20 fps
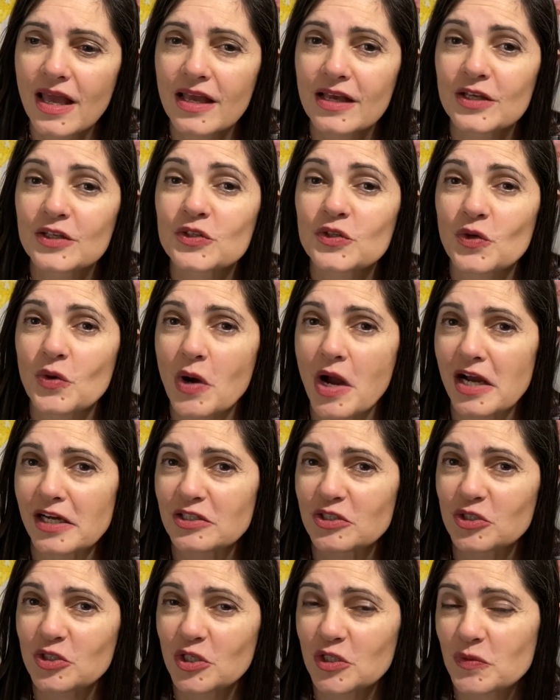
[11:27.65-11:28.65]
So I
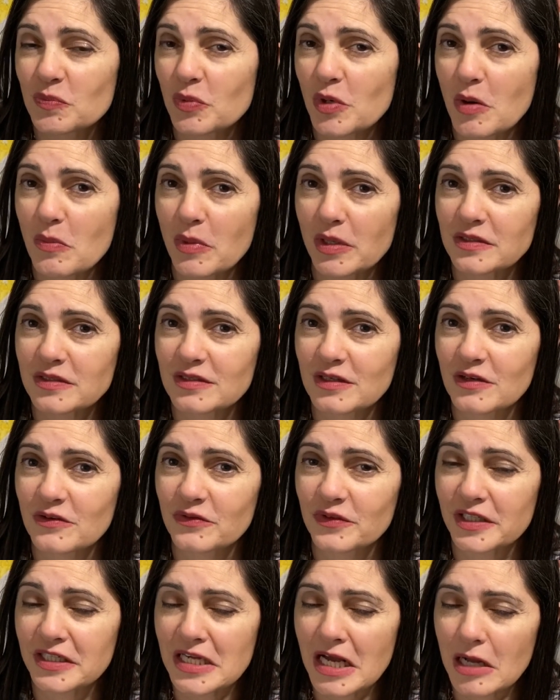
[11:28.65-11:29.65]
just bought myself
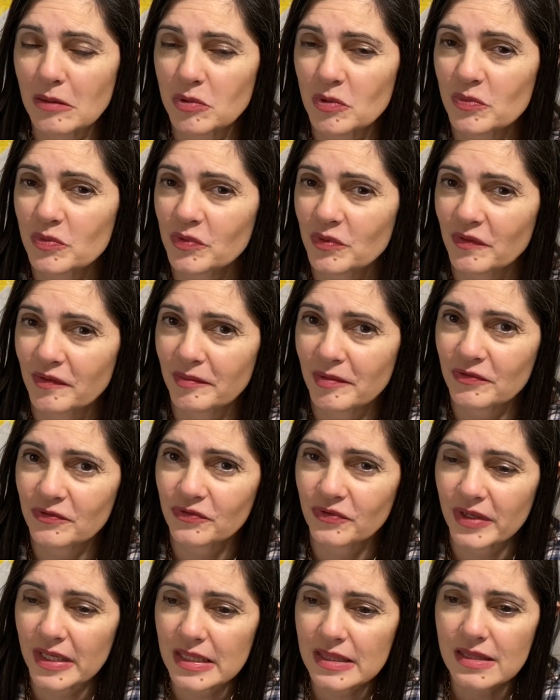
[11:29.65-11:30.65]
an album from a
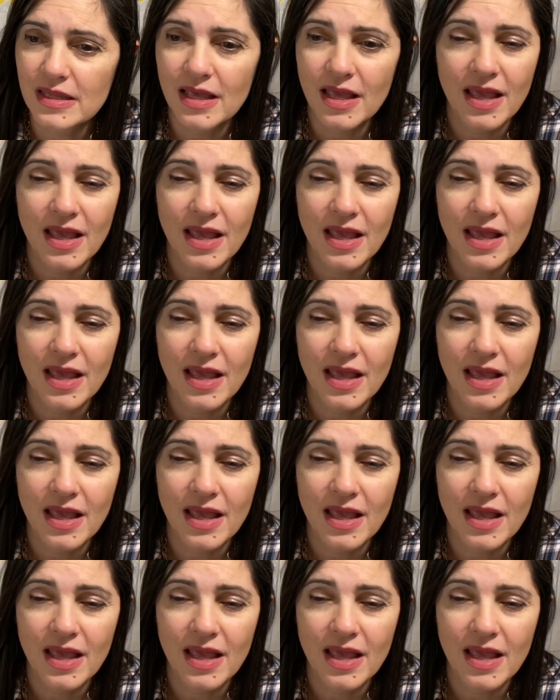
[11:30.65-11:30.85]
friend.